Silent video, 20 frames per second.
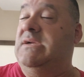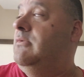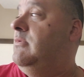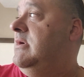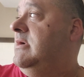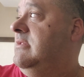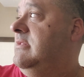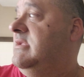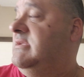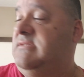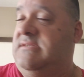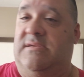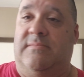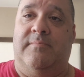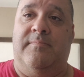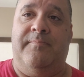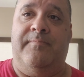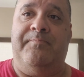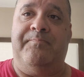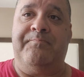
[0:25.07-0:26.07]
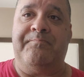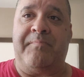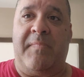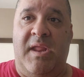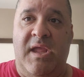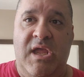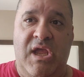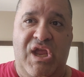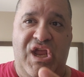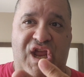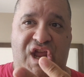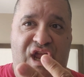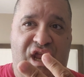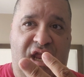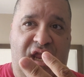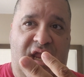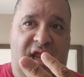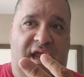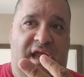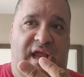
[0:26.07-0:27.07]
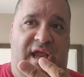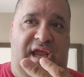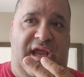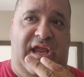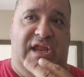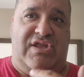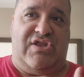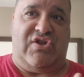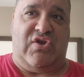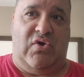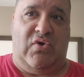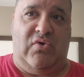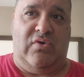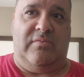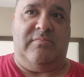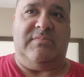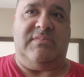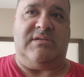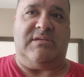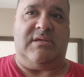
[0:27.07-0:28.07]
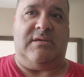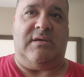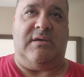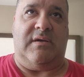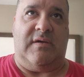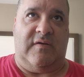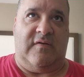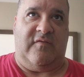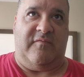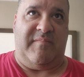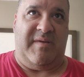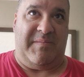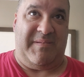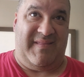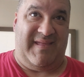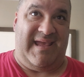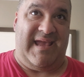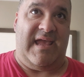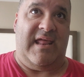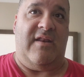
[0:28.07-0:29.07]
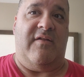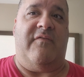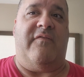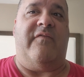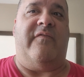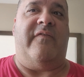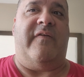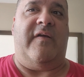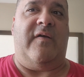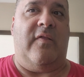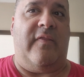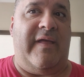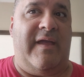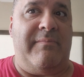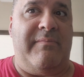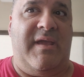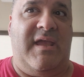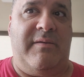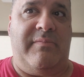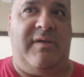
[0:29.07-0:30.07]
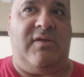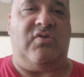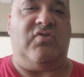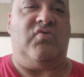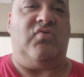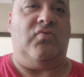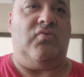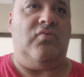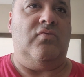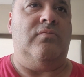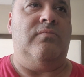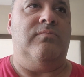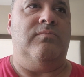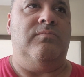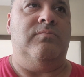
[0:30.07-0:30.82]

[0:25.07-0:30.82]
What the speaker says: Well, listen. In terms of maybe the NFL, that may be true.